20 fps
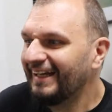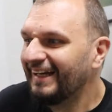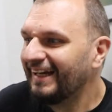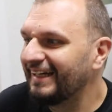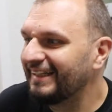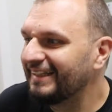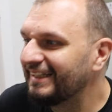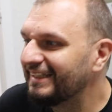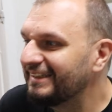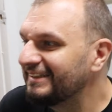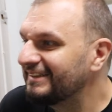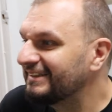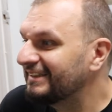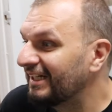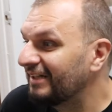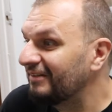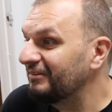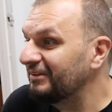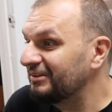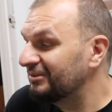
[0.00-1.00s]
And that is
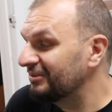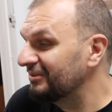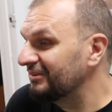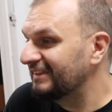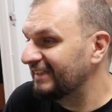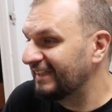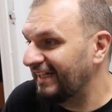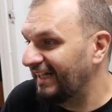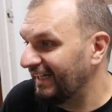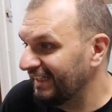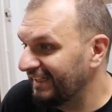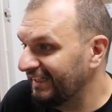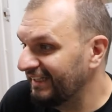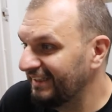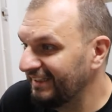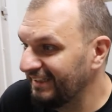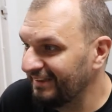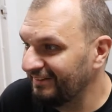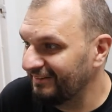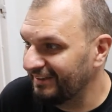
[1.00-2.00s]
how we chose
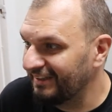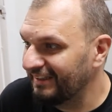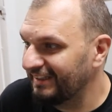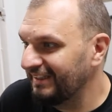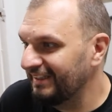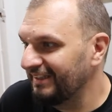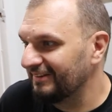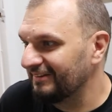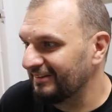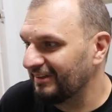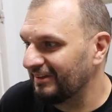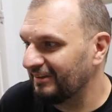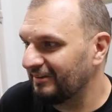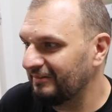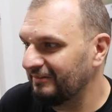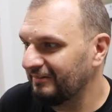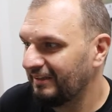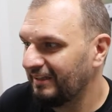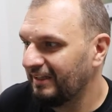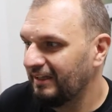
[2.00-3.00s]
Calgary, really, you
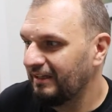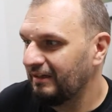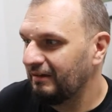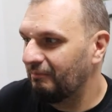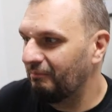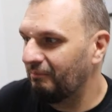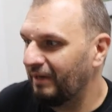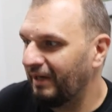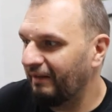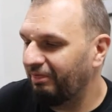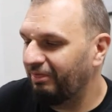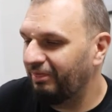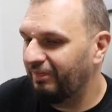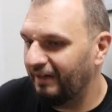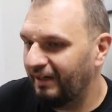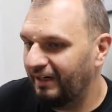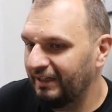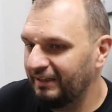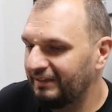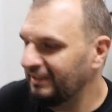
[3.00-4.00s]
know. But
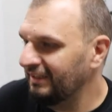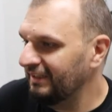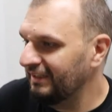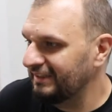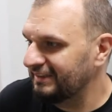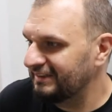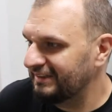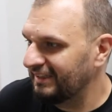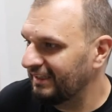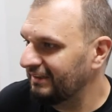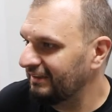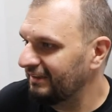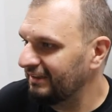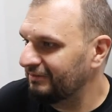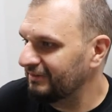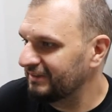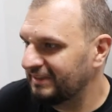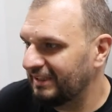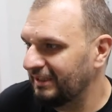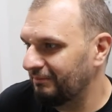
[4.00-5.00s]
I think it
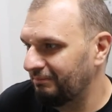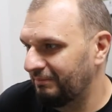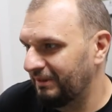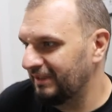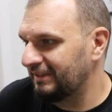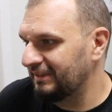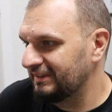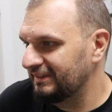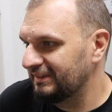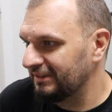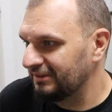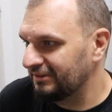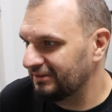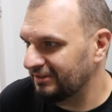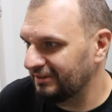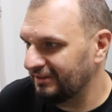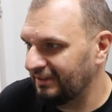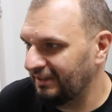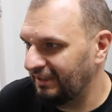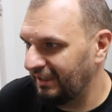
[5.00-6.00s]
was not a bad
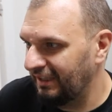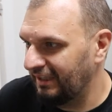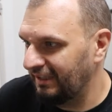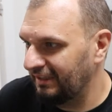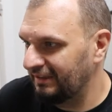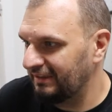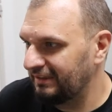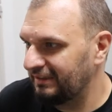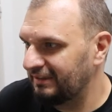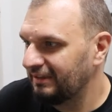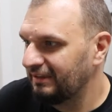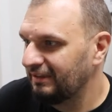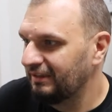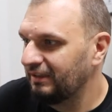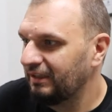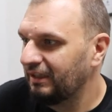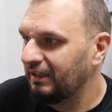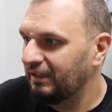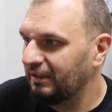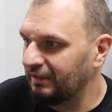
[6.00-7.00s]
decision.
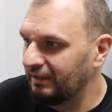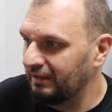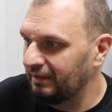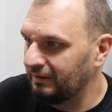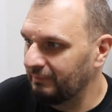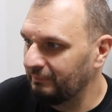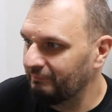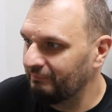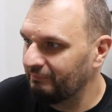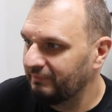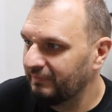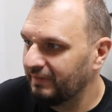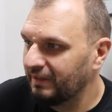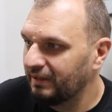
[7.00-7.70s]
And